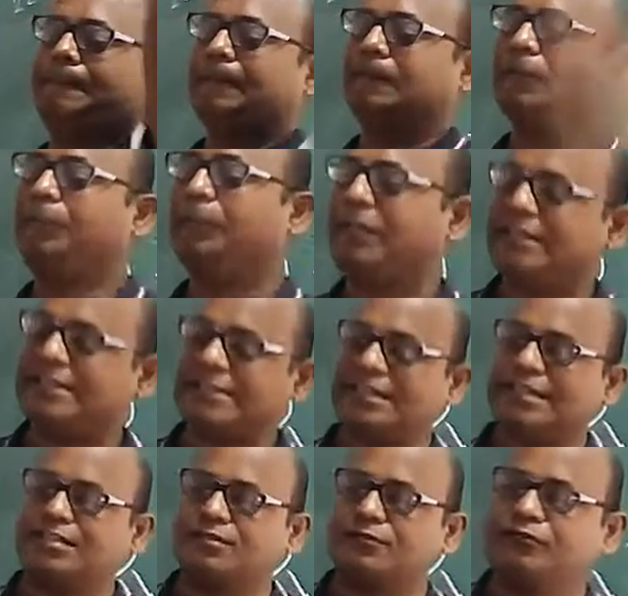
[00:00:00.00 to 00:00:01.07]
the places
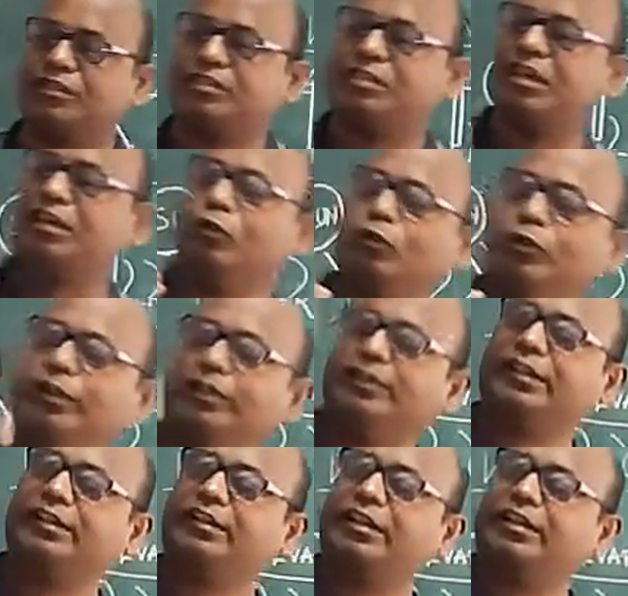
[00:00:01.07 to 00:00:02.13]
which are located
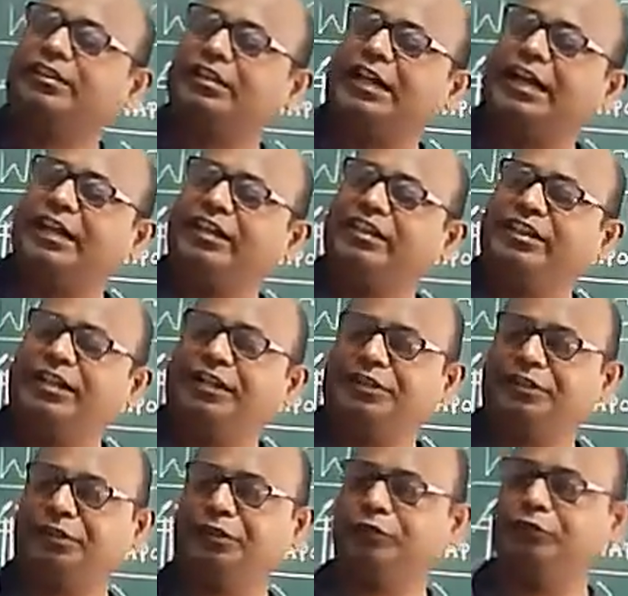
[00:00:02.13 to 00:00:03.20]
at the higher
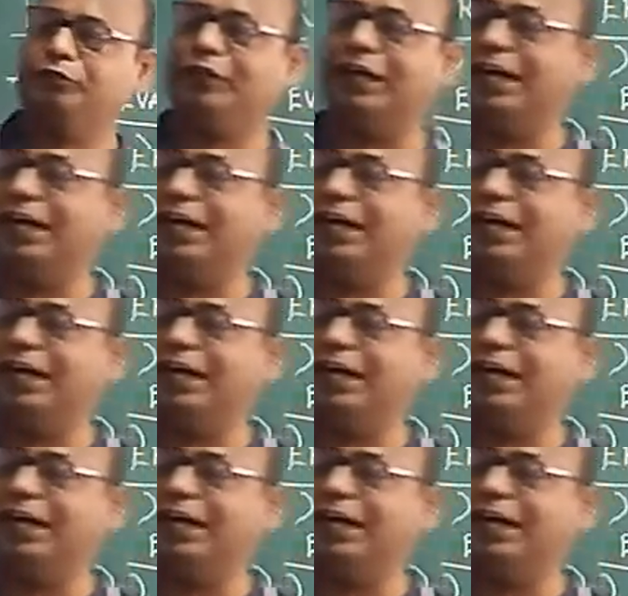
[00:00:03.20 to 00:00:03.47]
altitude. Why?